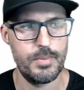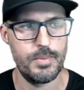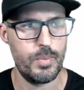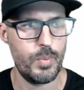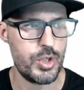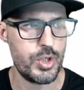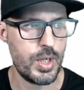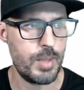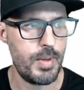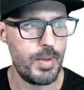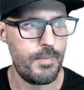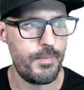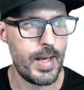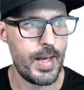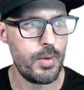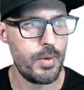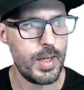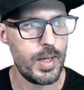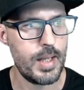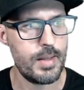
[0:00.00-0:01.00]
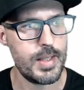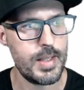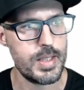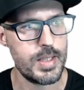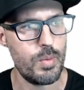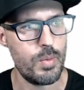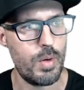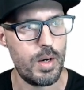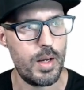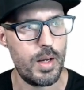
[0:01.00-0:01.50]
which can be found at this
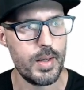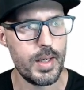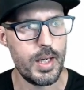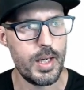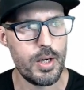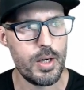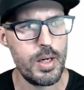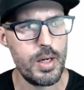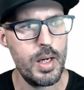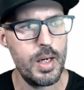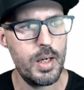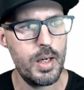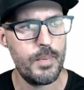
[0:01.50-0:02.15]
URL here,